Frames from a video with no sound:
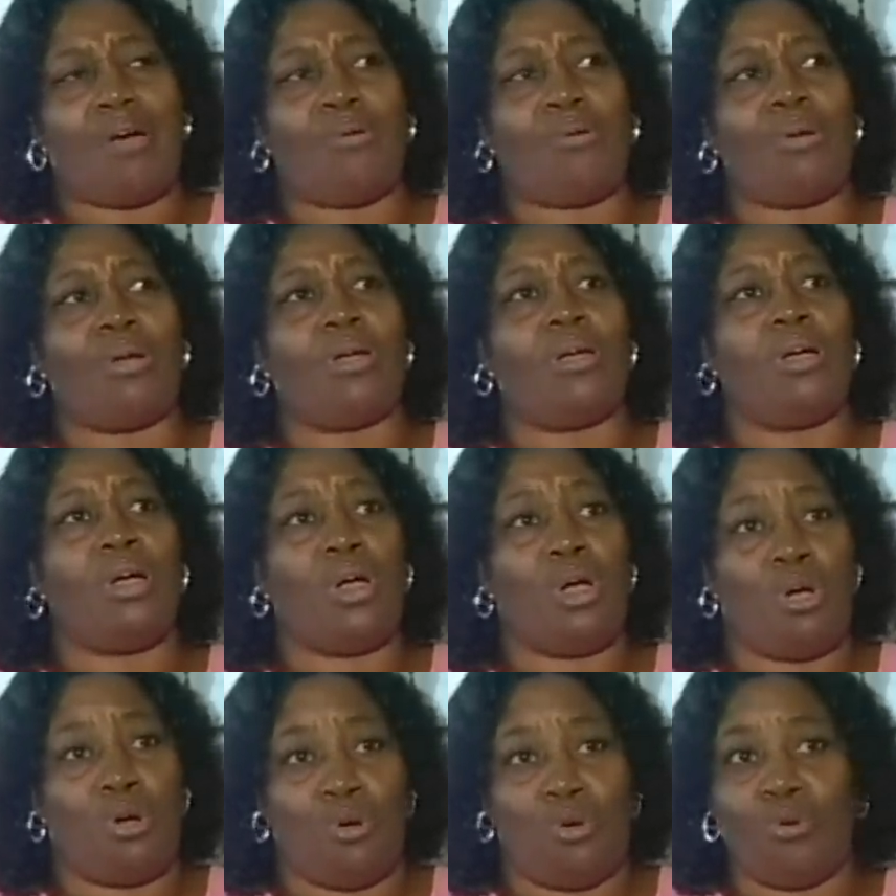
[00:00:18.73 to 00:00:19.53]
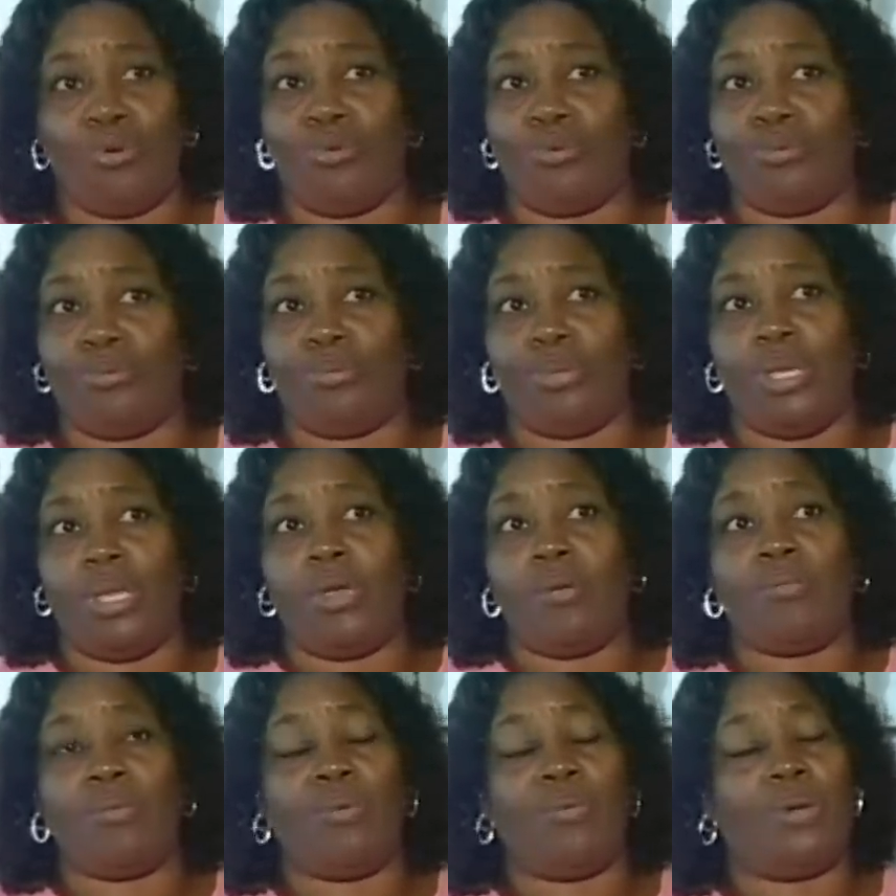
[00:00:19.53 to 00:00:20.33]
our
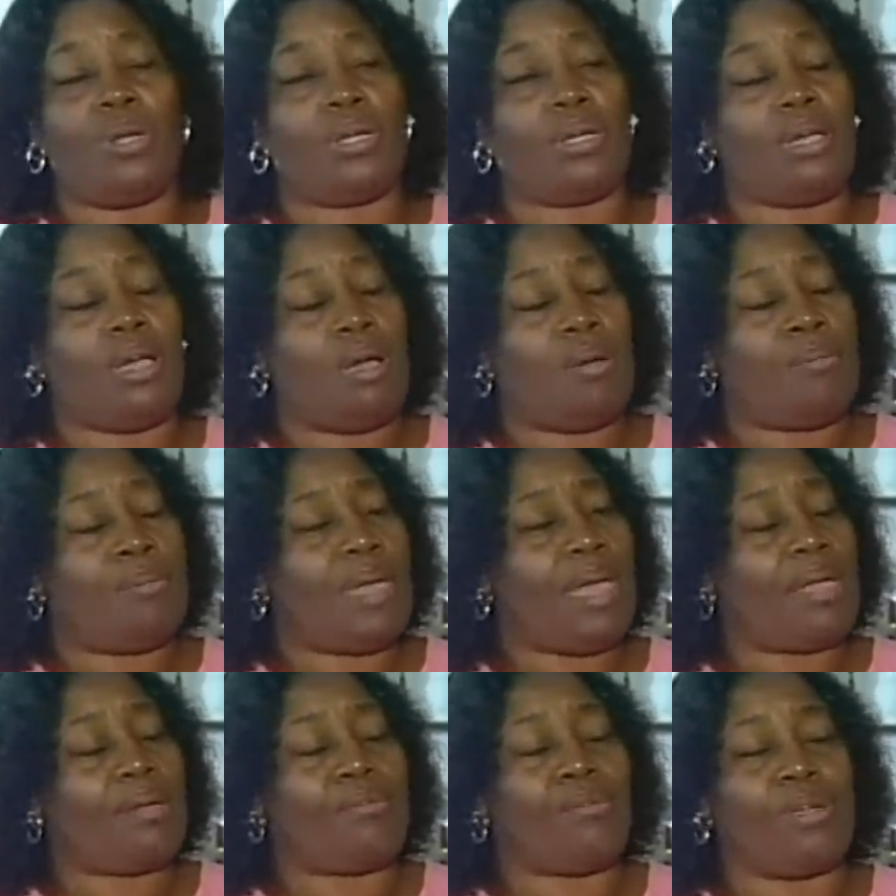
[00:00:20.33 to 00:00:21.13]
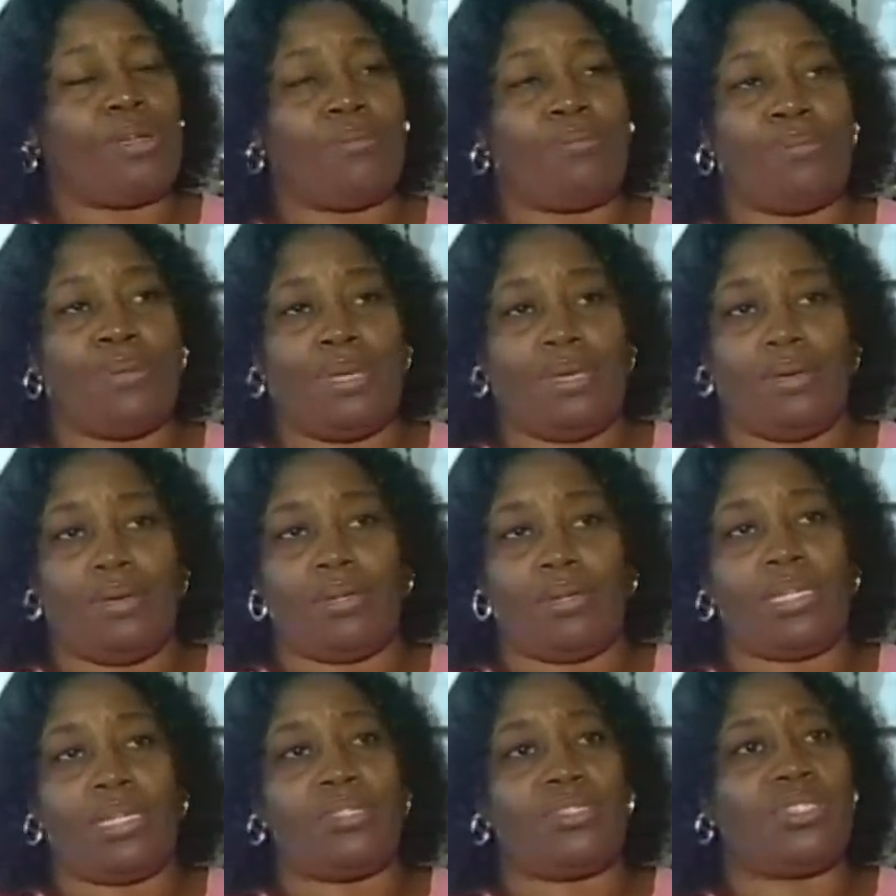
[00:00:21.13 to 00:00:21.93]
home. We want to come back,
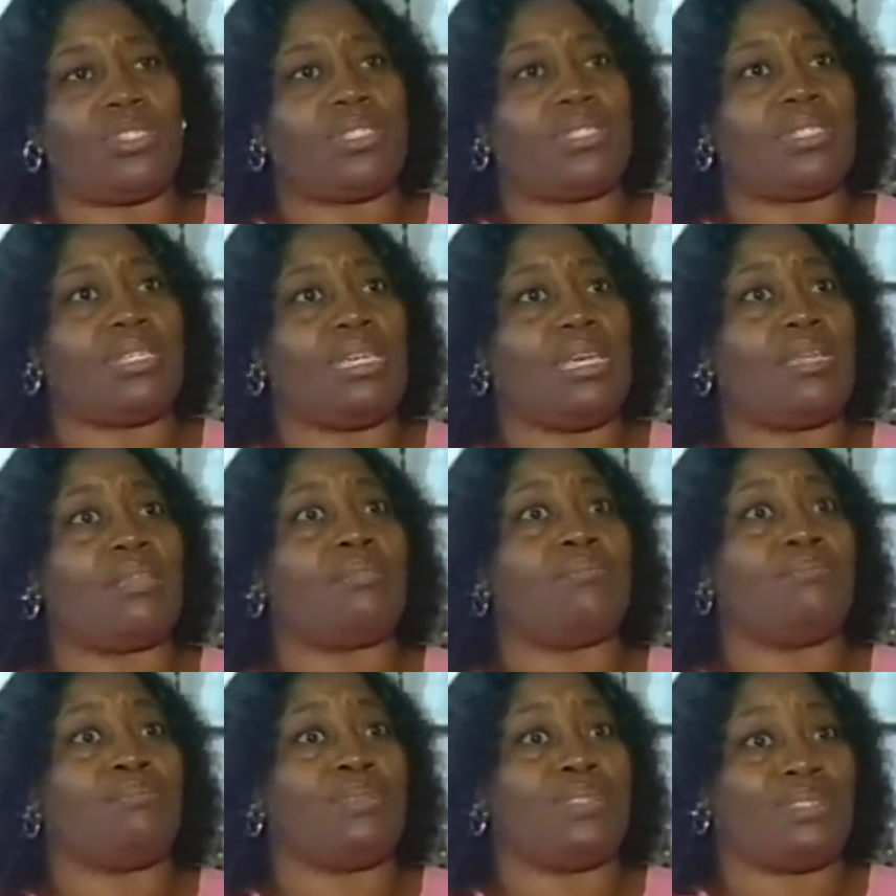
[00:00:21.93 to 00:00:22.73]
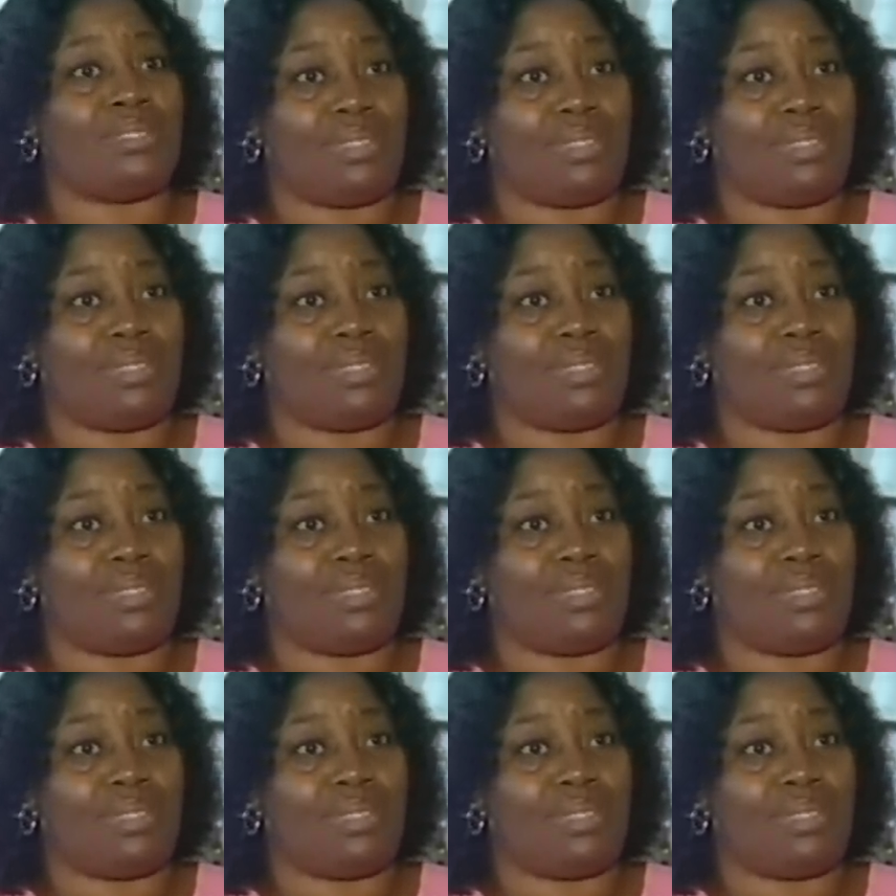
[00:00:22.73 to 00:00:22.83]
rebuild, and just get